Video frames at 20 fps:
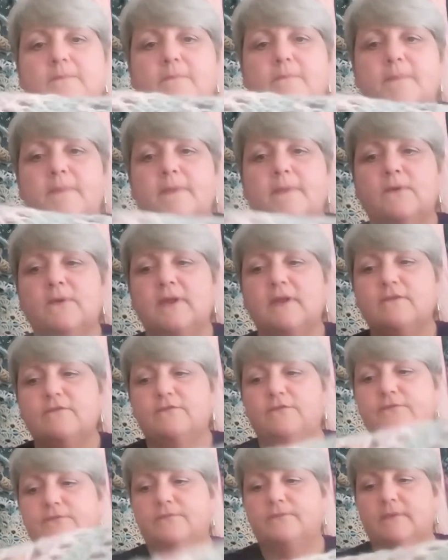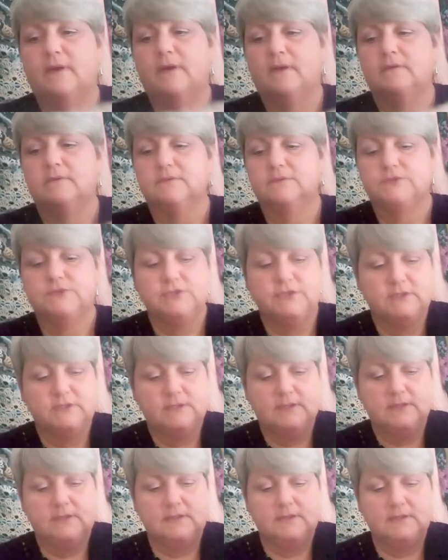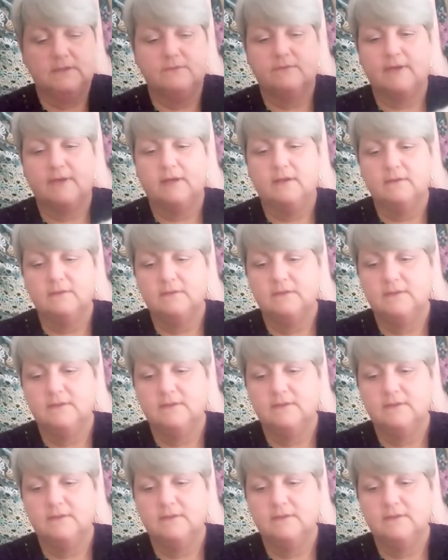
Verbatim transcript: you can I'll just turn it around